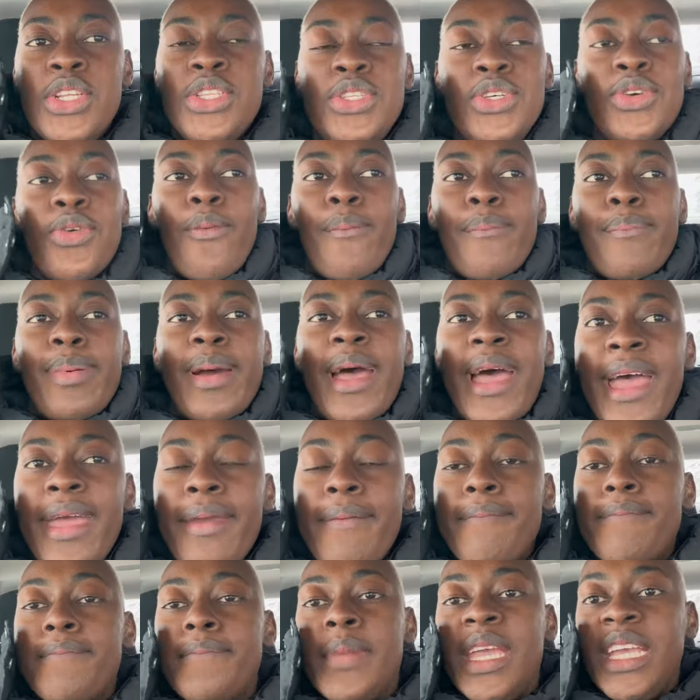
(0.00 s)
to buy
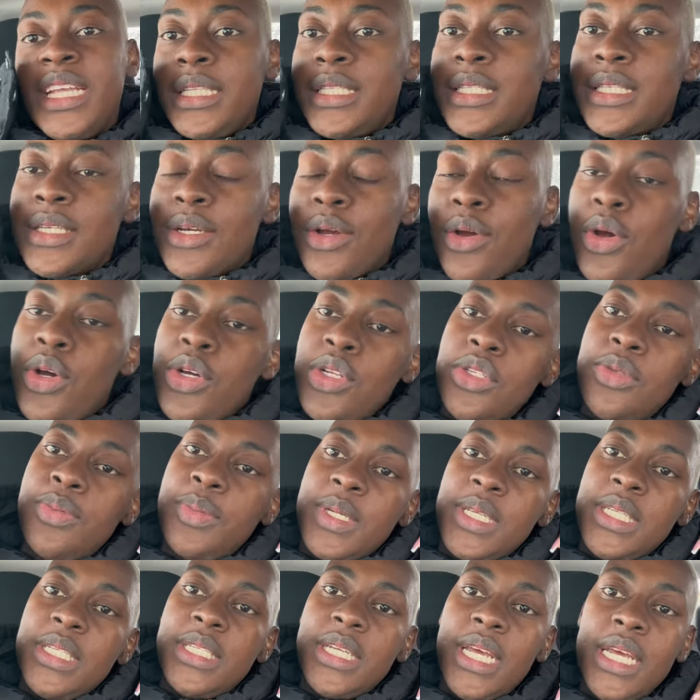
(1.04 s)
meat, goat
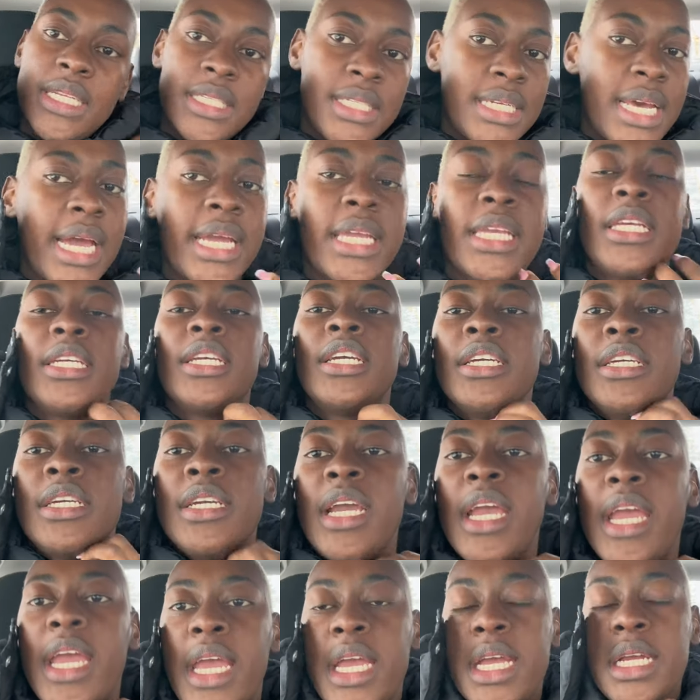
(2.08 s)
meat and turkey
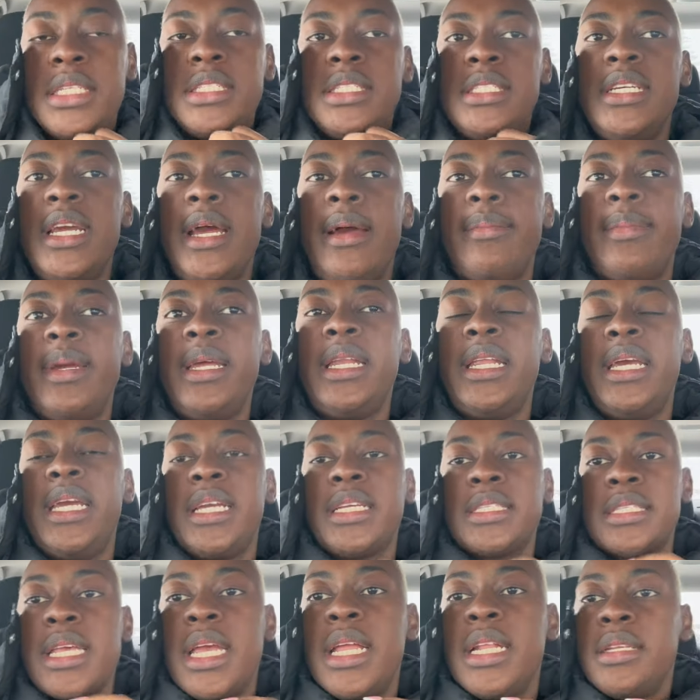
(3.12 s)
and yam and
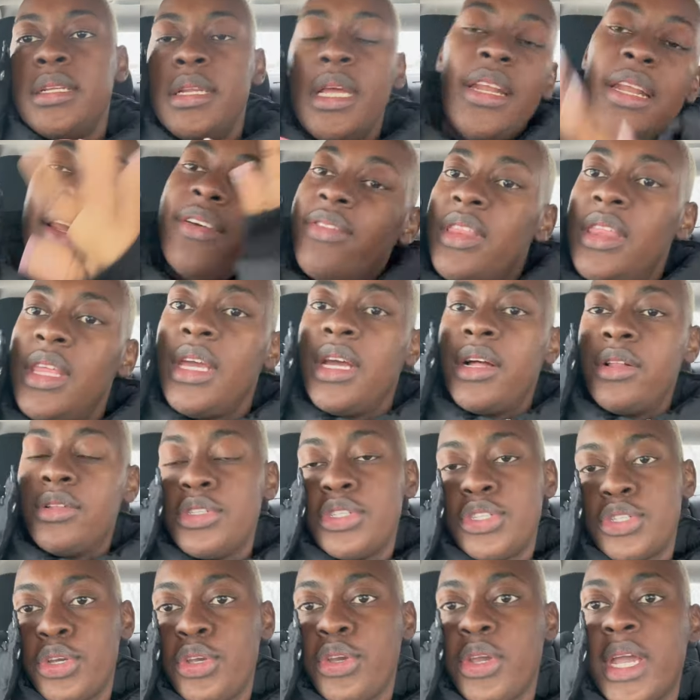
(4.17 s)
everything. I'll
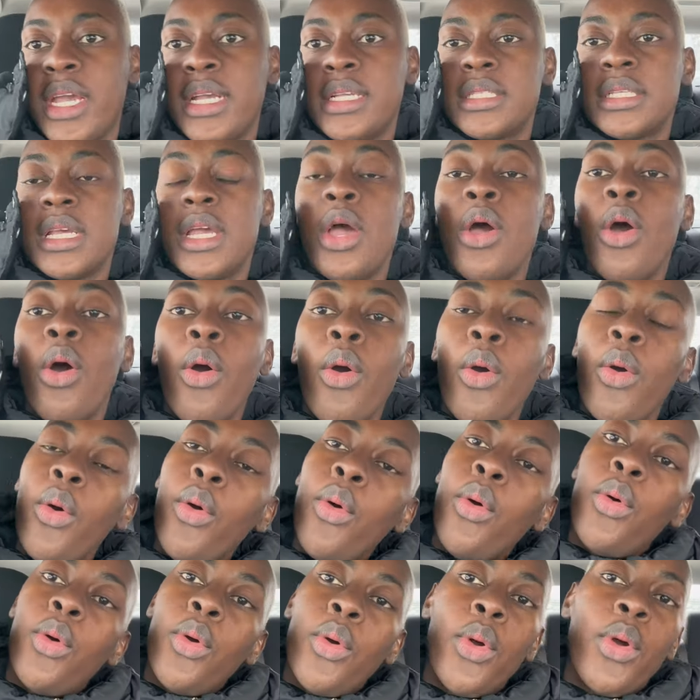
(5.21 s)
show you guys.
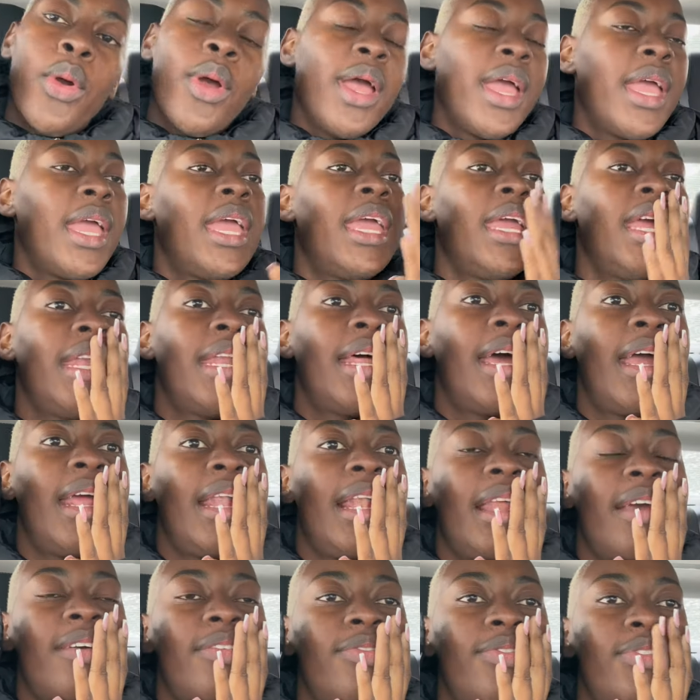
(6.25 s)
Oh, and I
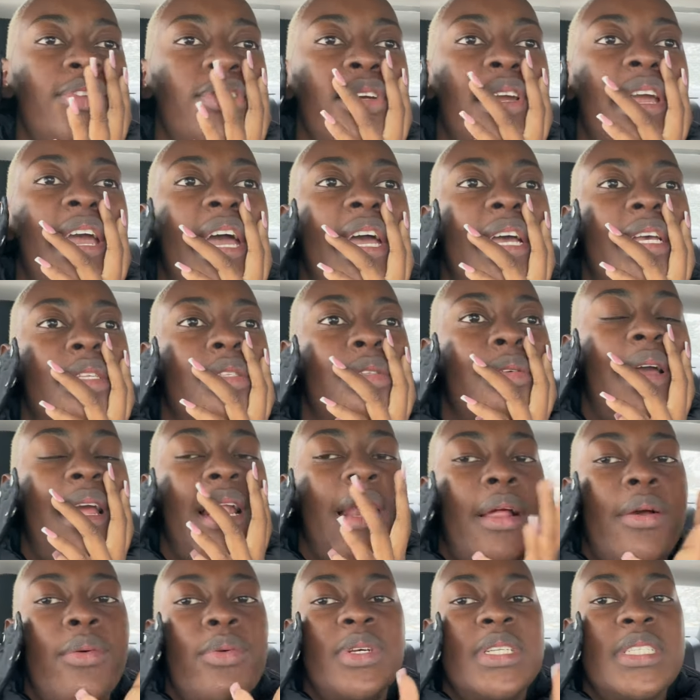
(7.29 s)
left you guys while
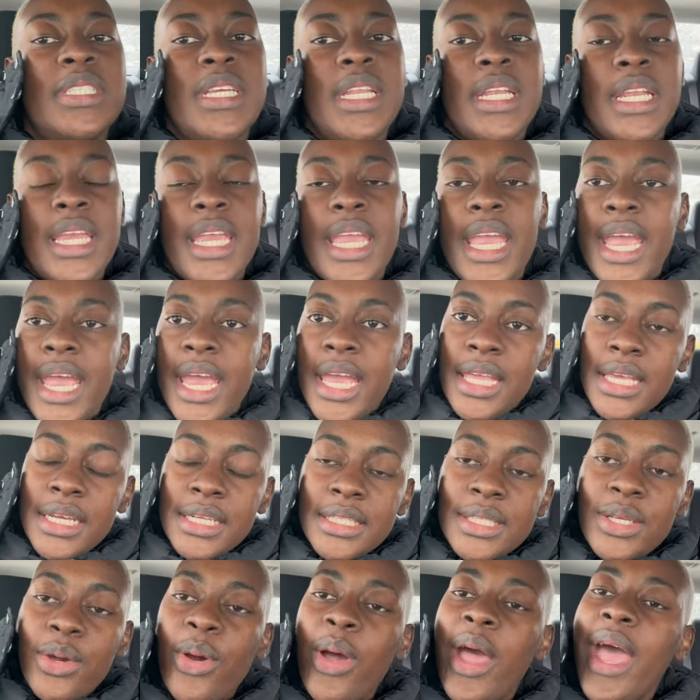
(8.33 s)
I was in Kenya.
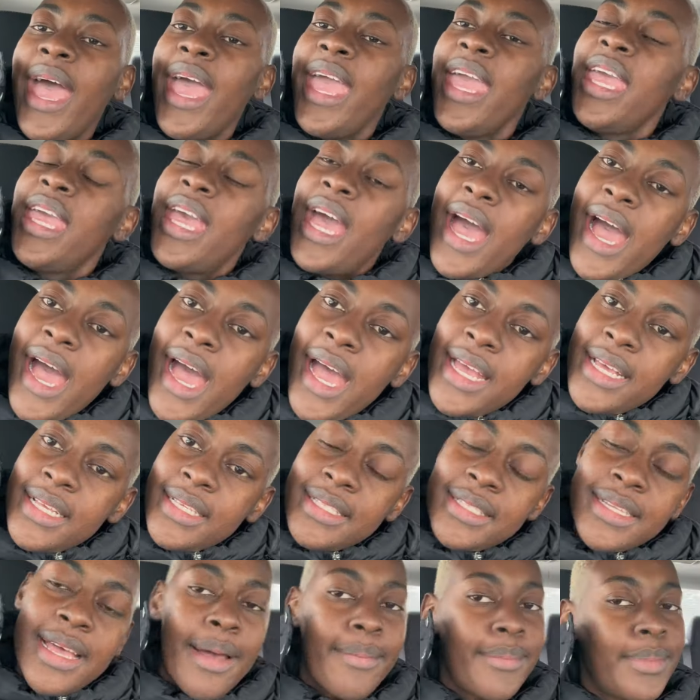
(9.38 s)
So hey
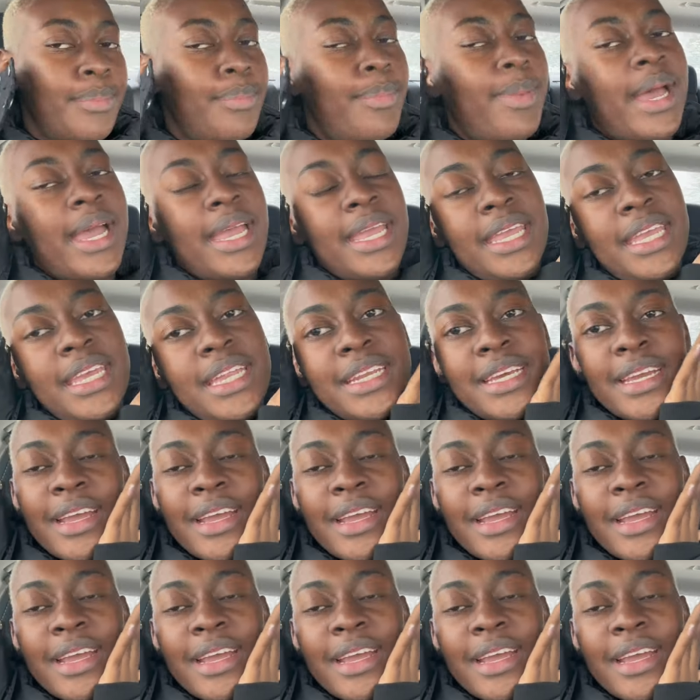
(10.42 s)
guys, I'm back in